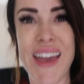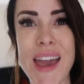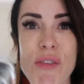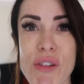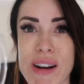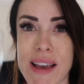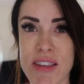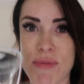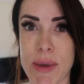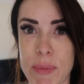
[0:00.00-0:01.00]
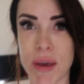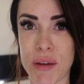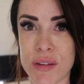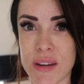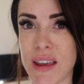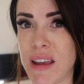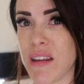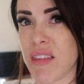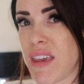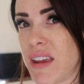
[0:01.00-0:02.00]
that everyone asked me about,
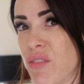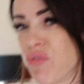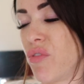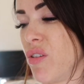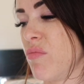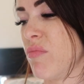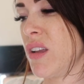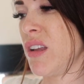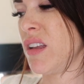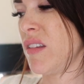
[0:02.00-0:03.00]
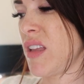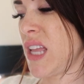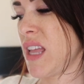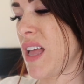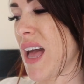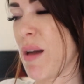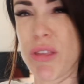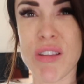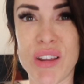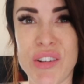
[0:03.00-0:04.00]
and they are from
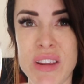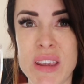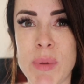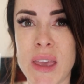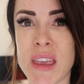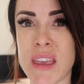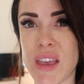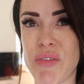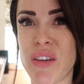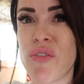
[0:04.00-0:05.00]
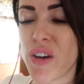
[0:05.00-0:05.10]
Amazon or eBay. If I